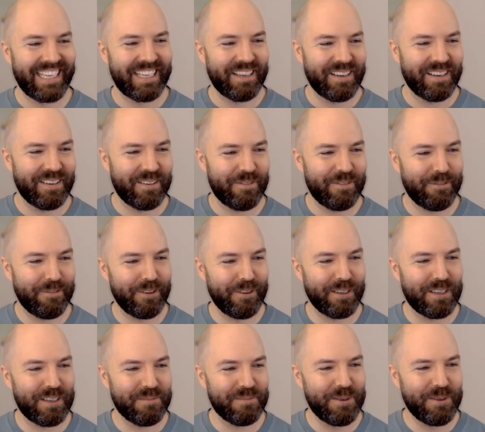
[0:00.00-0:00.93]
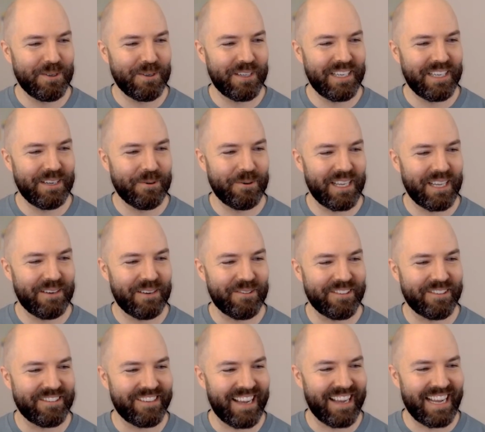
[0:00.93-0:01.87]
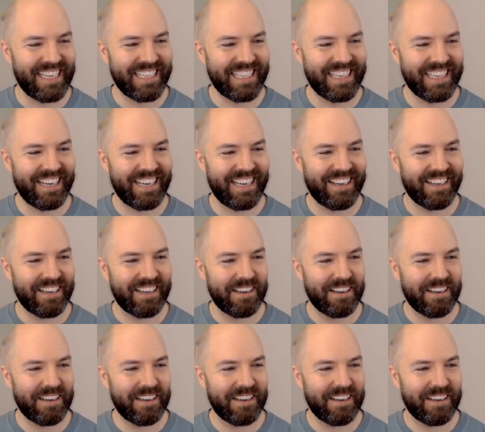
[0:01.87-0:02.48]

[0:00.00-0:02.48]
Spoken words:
for the community while I was chatting there.